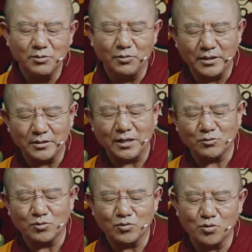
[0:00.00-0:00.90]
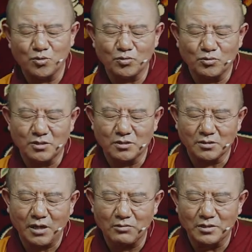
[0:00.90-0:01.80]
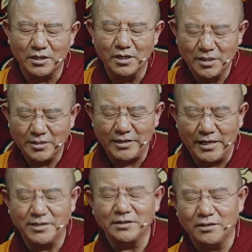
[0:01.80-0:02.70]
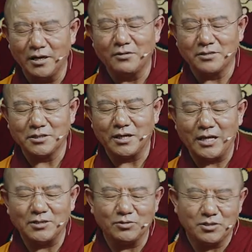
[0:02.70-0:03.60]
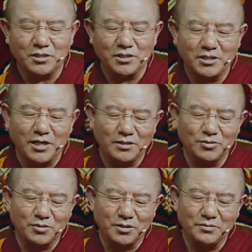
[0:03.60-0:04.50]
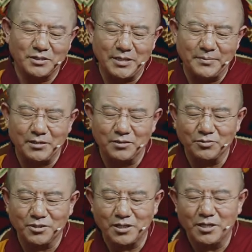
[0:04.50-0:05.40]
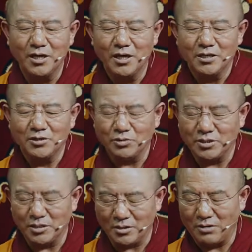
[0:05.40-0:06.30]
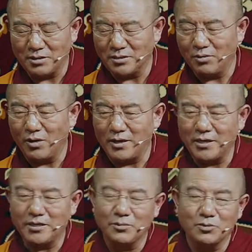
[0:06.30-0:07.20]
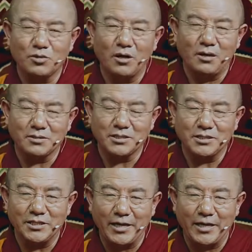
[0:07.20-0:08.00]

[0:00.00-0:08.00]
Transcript: The Jewel Mound Sutra and other texts you should understand according to these books.